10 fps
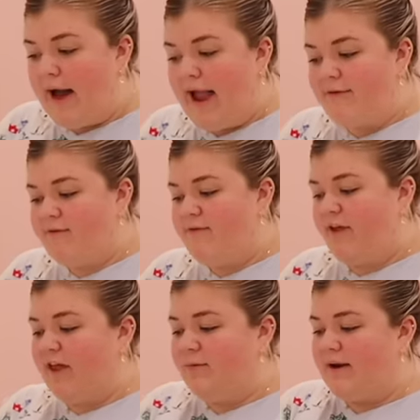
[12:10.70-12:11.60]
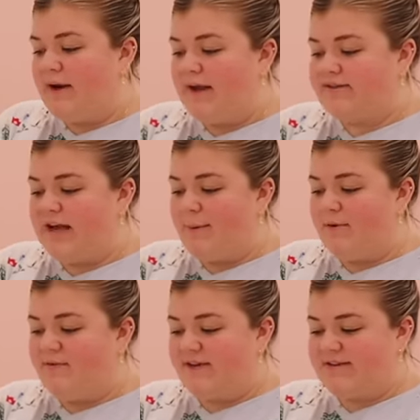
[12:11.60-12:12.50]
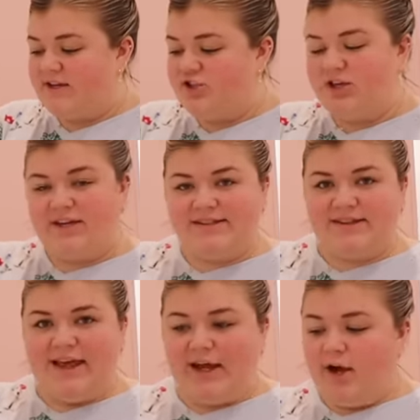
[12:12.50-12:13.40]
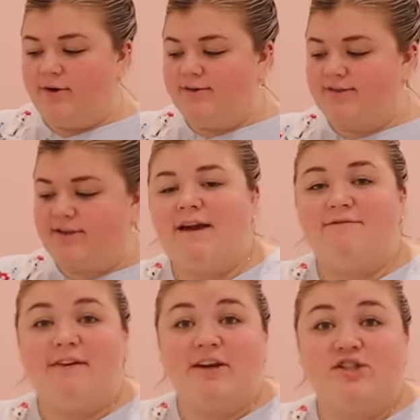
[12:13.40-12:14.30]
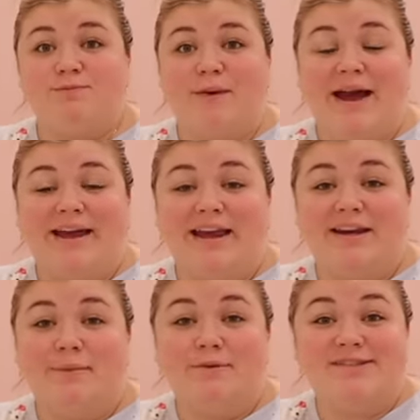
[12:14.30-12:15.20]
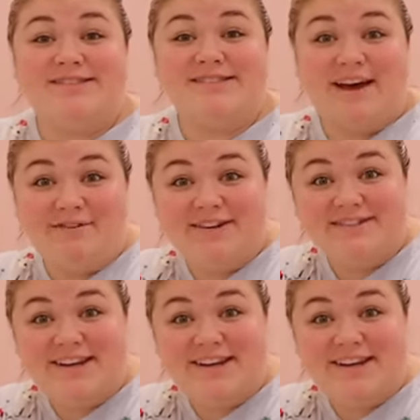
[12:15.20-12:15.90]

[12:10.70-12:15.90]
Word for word: I have a feeling my next hyperfixation is Legos. I finished baggie number seven